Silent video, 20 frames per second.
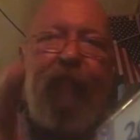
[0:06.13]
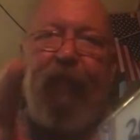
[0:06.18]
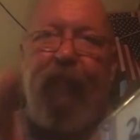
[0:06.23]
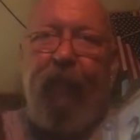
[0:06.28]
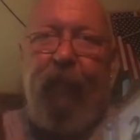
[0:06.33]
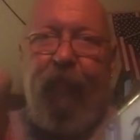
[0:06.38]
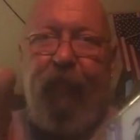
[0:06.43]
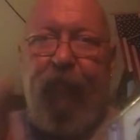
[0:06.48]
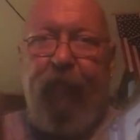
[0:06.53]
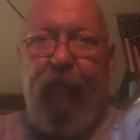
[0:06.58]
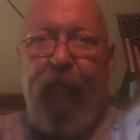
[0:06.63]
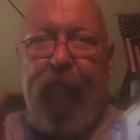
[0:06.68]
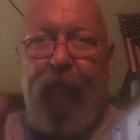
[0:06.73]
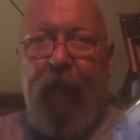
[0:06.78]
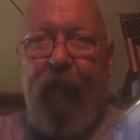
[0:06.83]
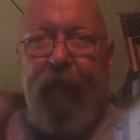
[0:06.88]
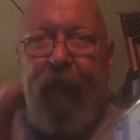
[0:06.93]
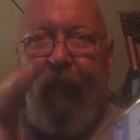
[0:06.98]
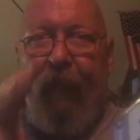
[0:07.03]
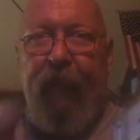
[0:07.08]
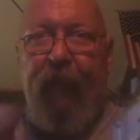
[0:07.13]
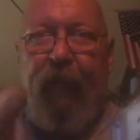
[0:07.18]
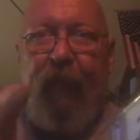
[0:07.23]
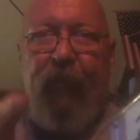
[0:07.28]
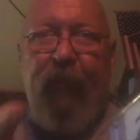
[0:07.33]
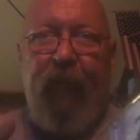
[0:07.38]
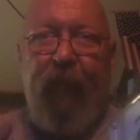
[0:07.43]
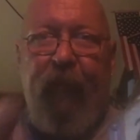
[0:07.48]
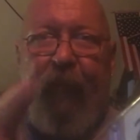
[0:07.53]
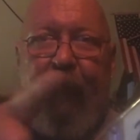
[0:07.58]
said share my
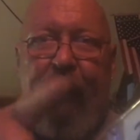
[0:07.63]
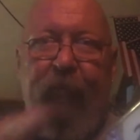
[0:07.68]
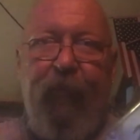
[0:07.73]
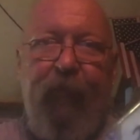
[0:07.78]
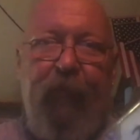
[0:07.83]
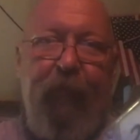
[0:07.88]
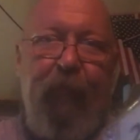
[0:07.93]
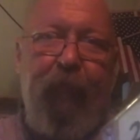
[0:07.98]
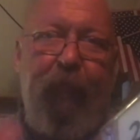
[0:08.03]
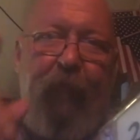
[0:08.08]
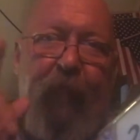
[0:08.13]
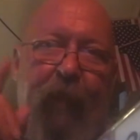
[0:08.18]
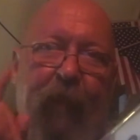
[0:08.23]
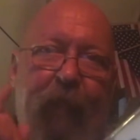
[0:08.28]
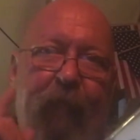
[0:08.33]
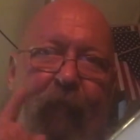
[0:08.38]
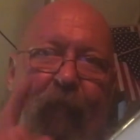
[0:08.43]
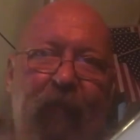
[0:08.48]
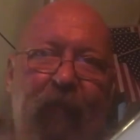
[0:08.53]
videos and or subscribe.